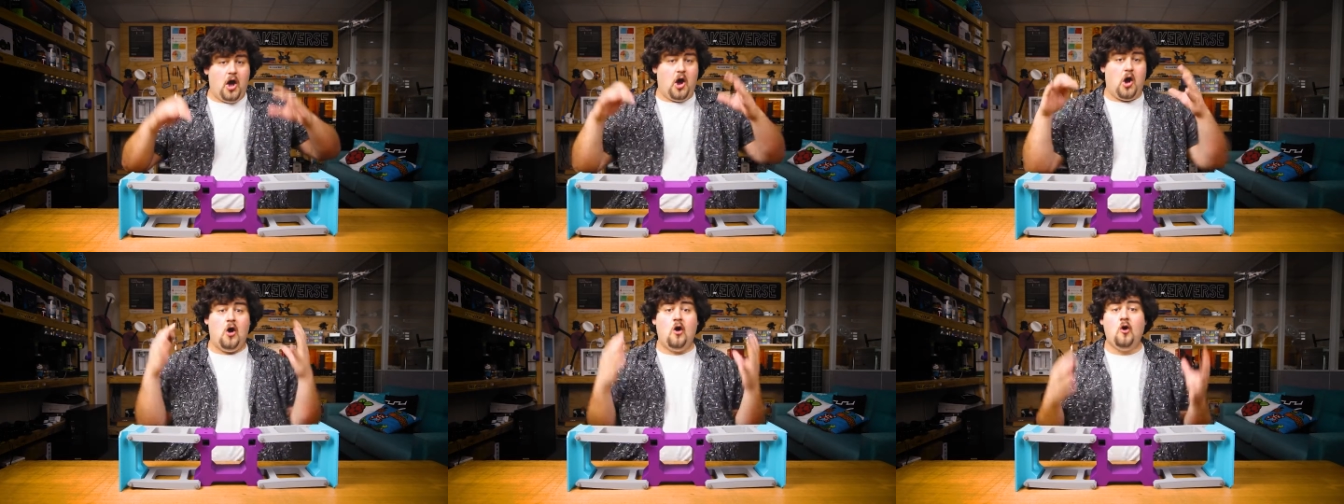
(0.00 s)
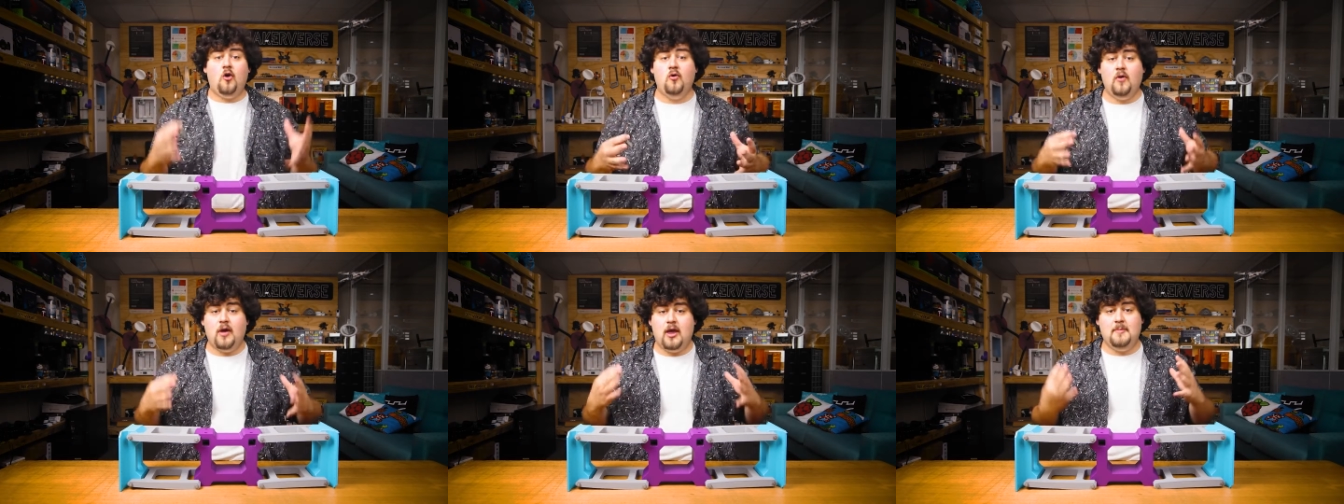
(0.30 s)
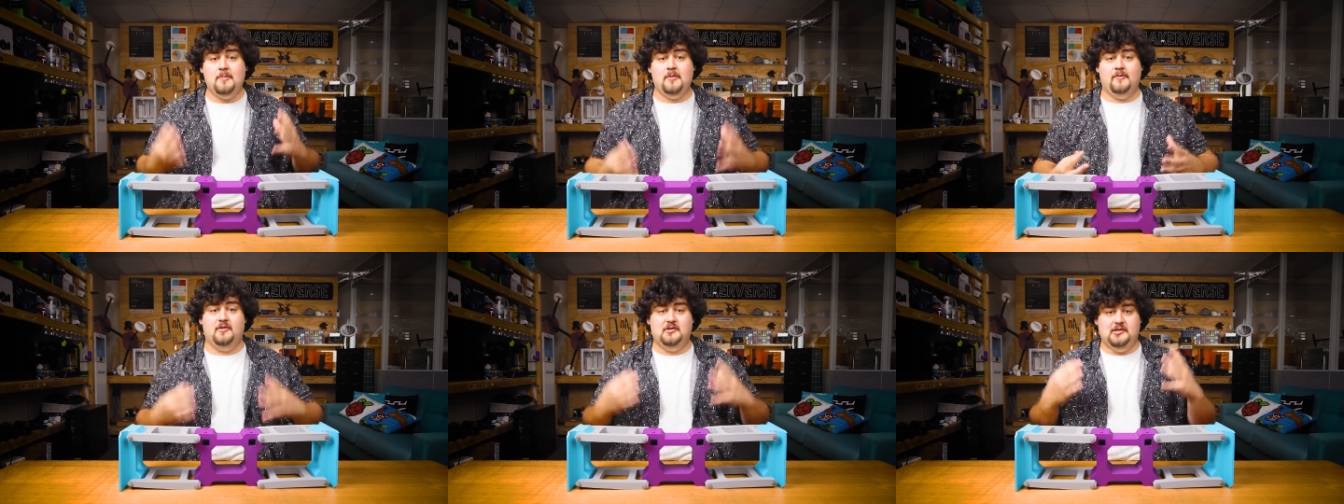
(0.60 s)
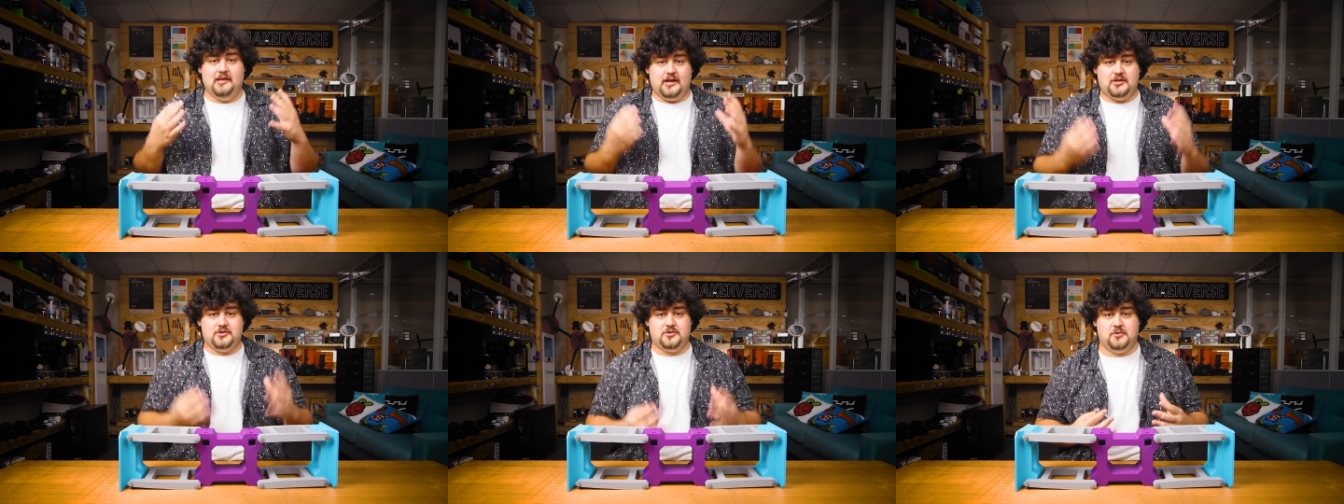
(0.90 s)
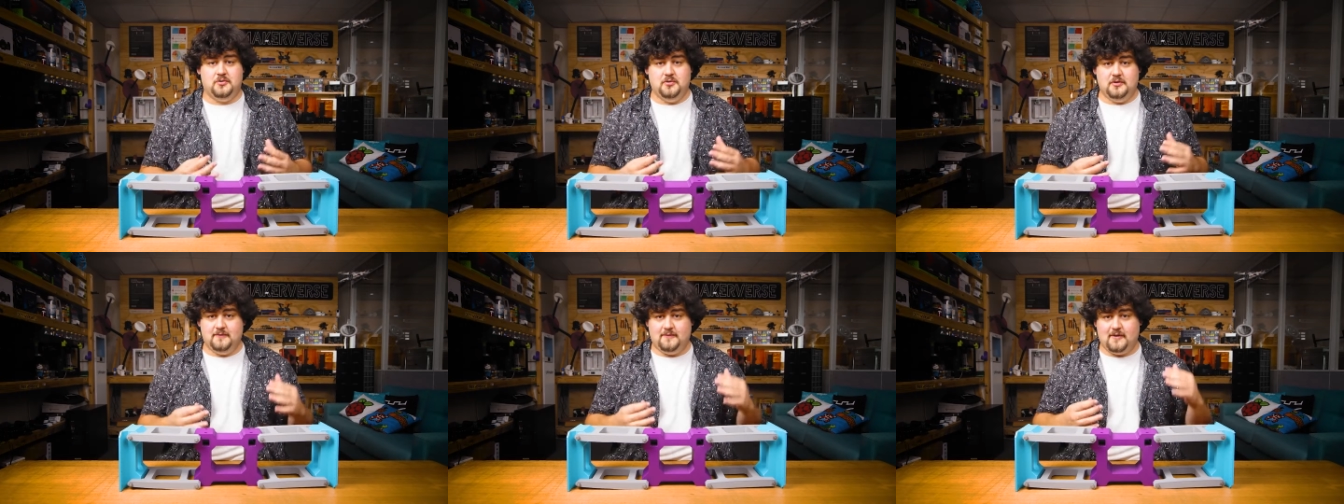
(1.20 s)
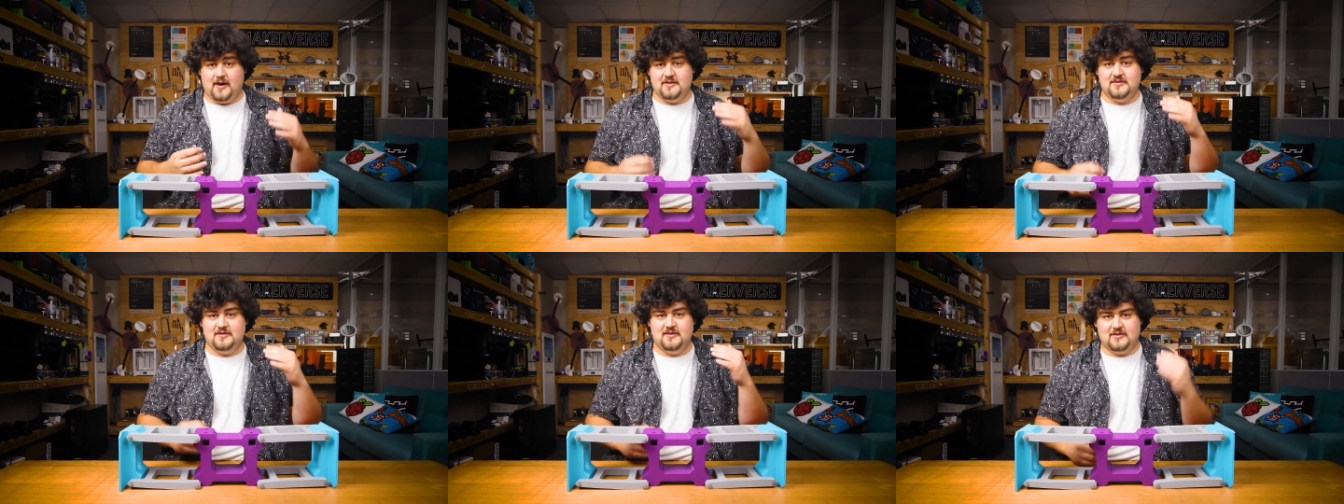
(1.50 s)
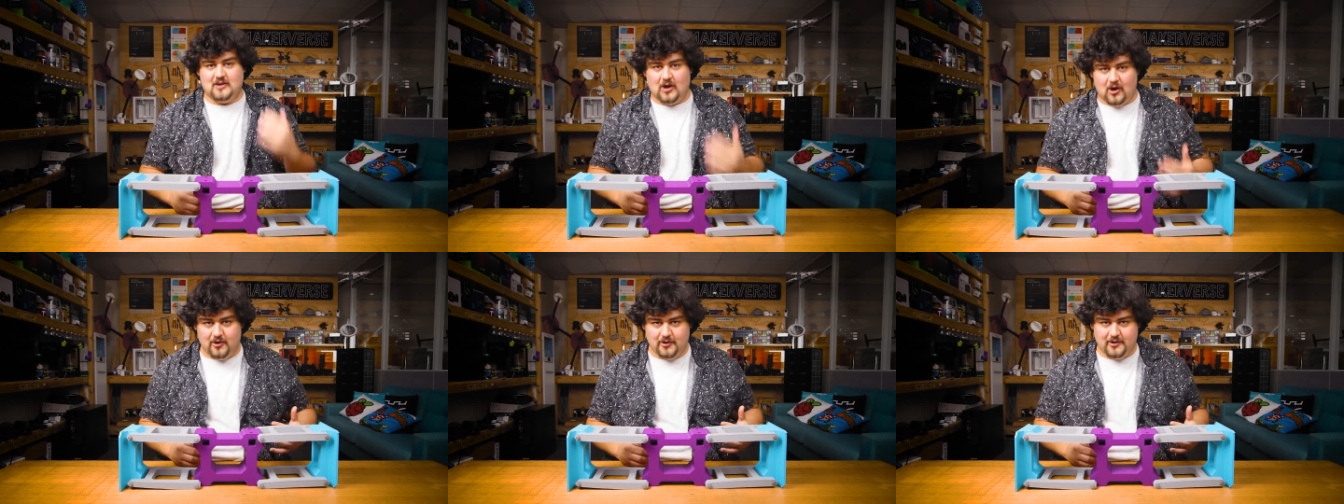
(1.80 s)
a whole heap of electrical
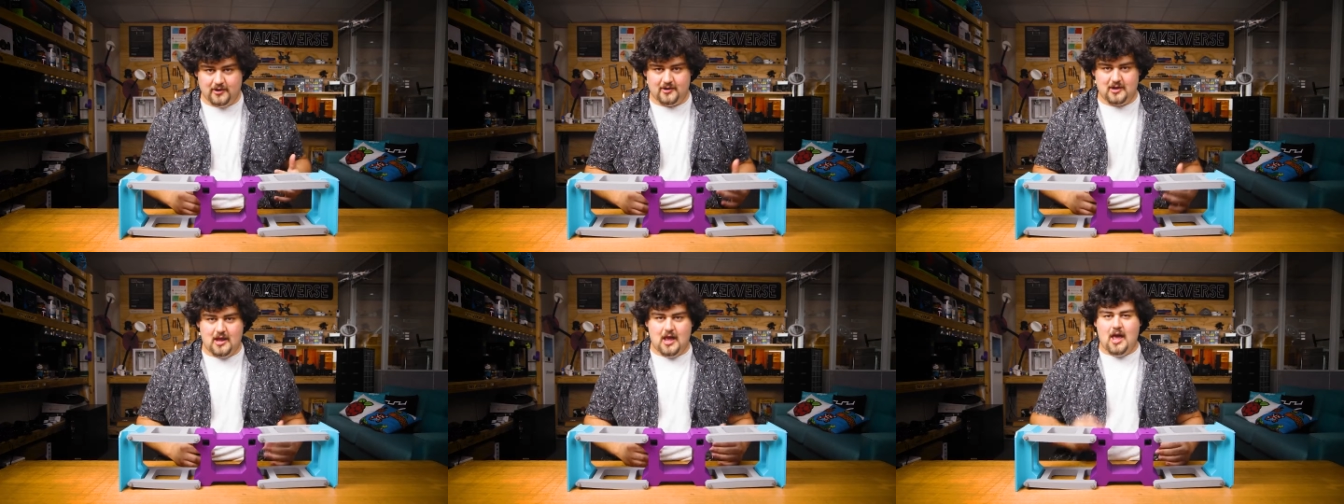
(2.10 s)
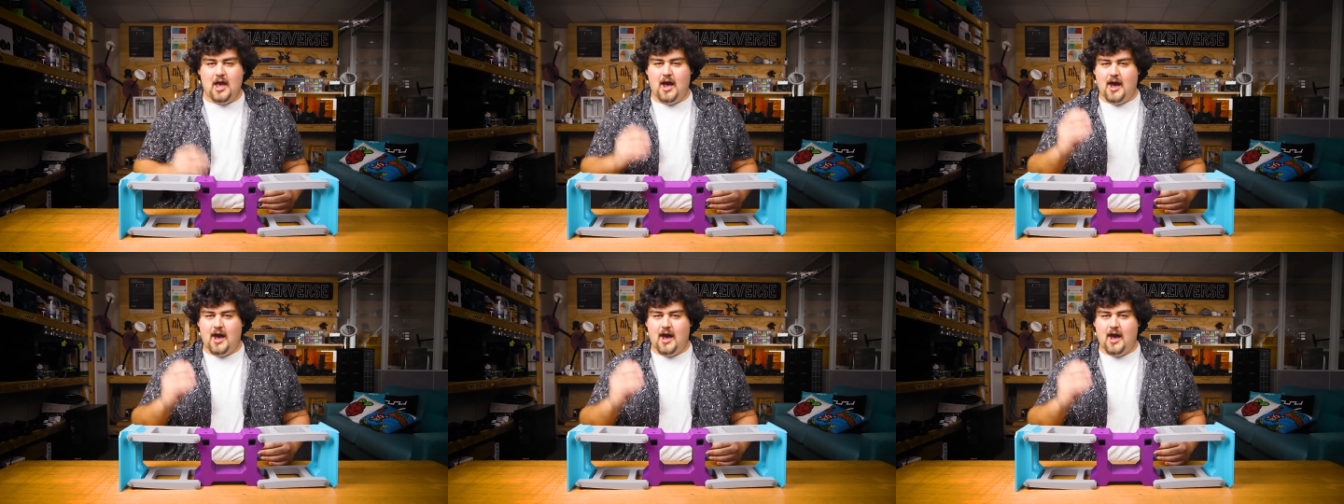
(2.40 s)
devices on it.